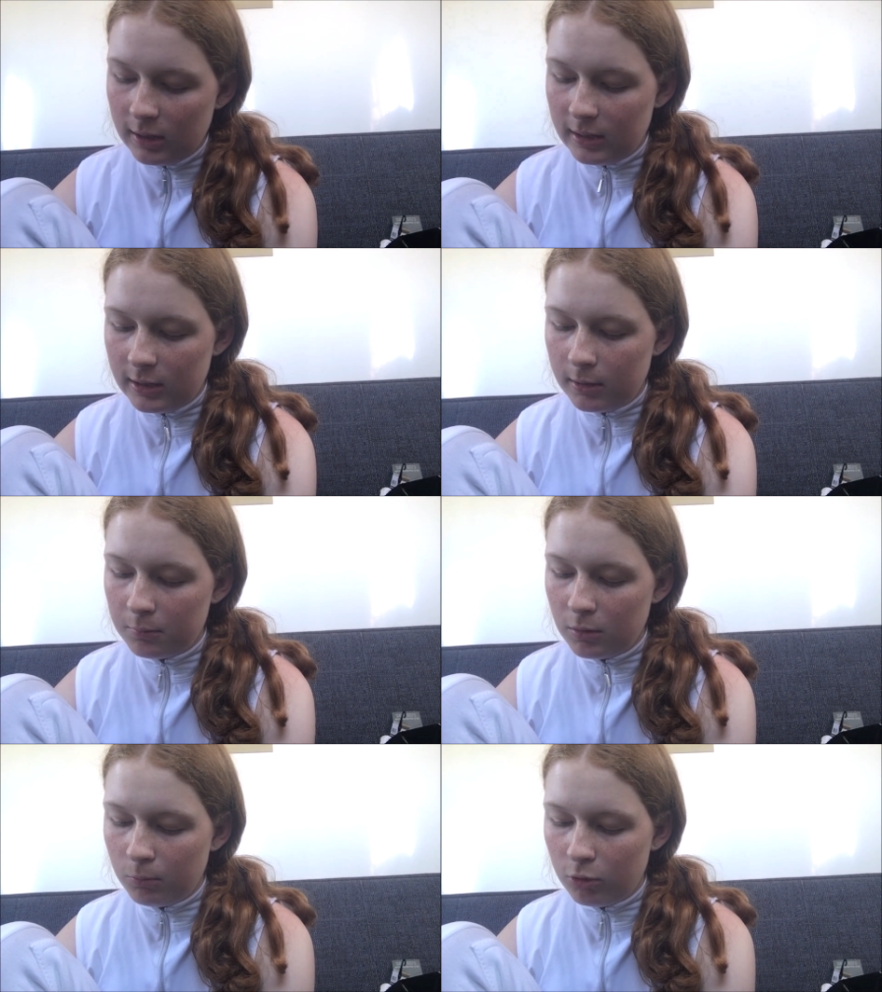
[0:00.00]

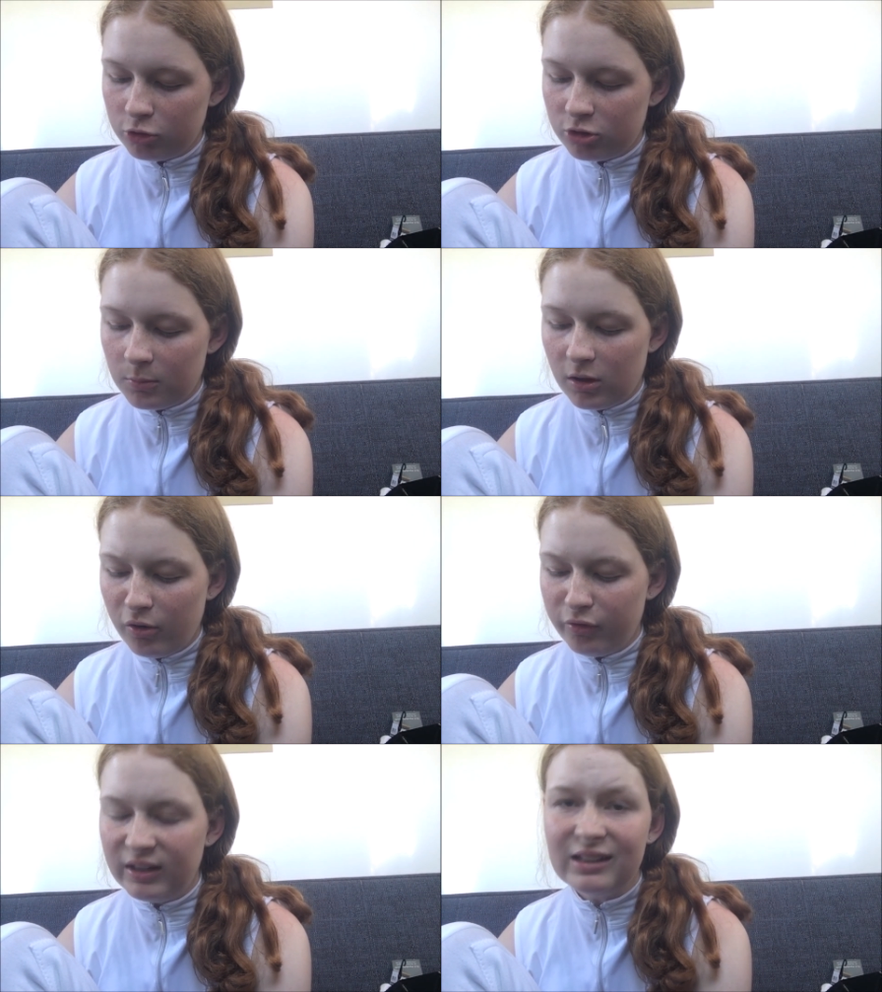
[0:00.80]
um, and washed him
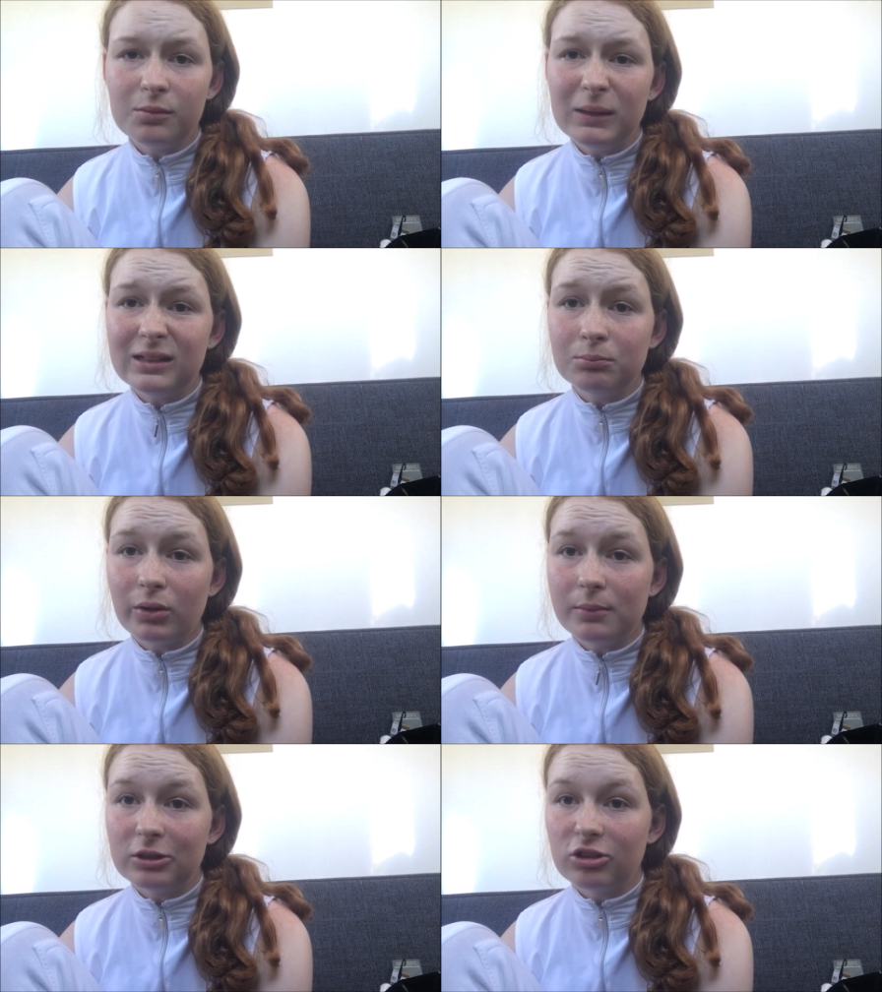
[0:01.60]
off, he's been
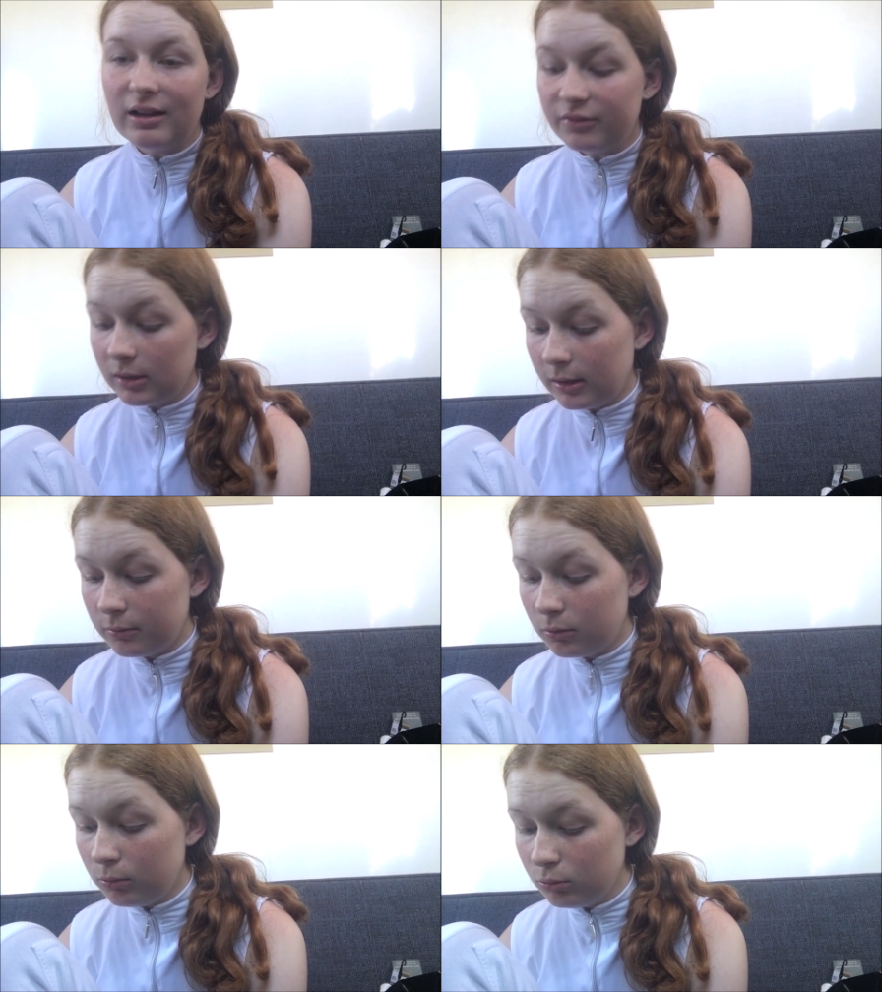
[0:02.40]
pretty much left
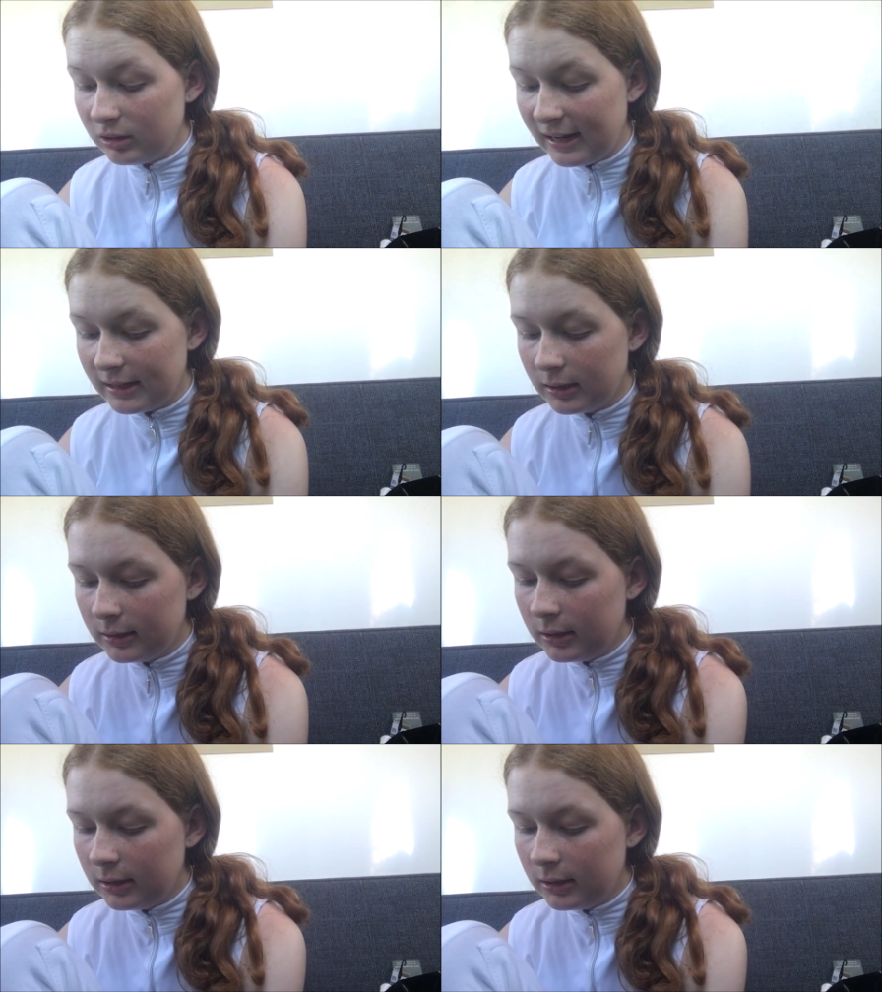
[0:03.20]
alone all day.